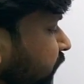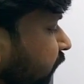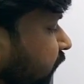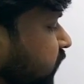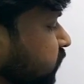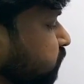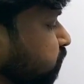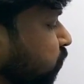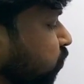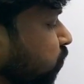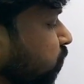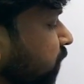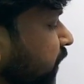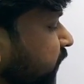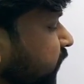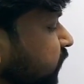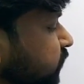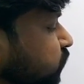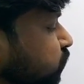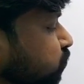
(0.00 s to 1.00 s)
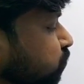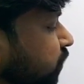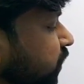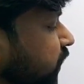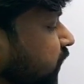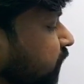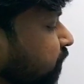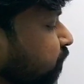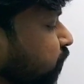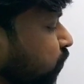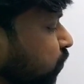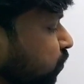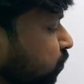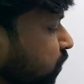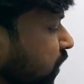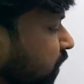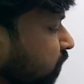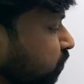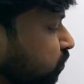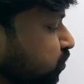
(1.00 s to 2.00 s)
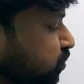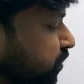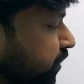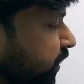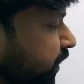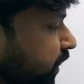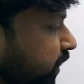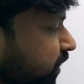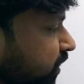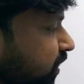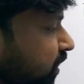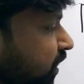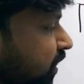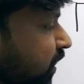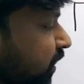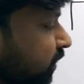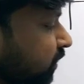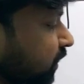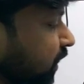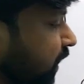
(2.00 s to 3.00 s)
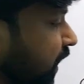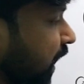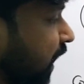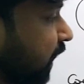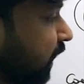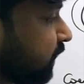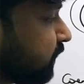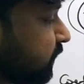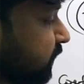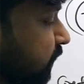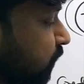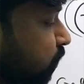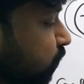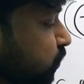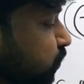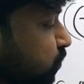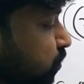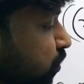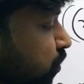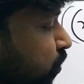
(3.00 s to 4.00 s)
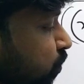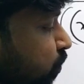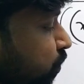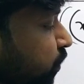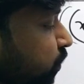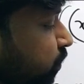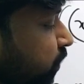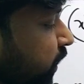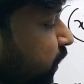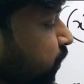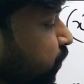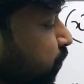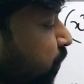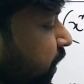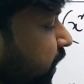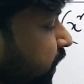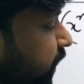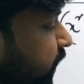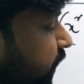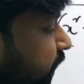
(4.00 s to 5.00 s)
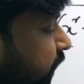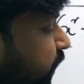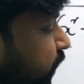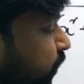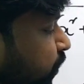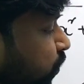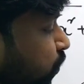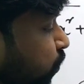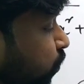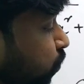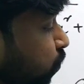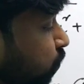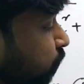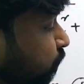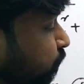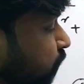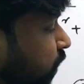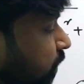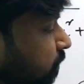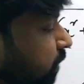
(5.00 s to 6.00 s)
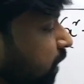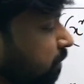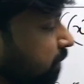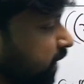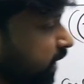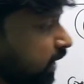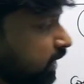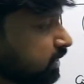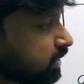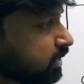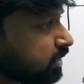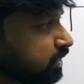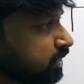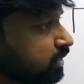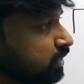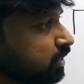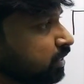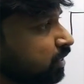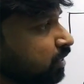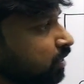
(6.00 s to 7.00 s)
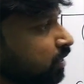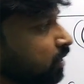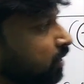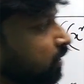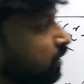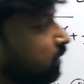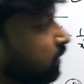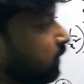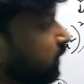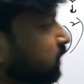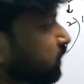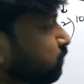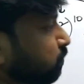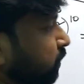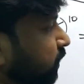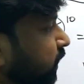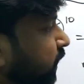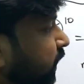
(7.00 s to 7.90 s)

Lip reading: x power minus 24 you have to check it. Then r is equals to you are going to write 20 into 2 formula minus this one.